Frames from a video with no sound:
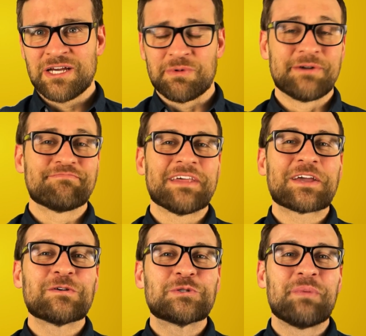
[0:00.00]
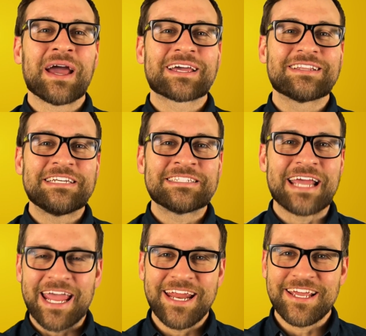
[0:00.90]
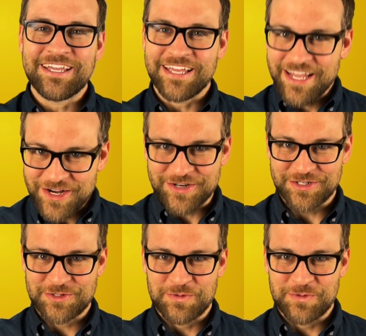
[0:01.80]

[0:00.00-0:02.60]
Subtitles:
well, that goes back at least 80 years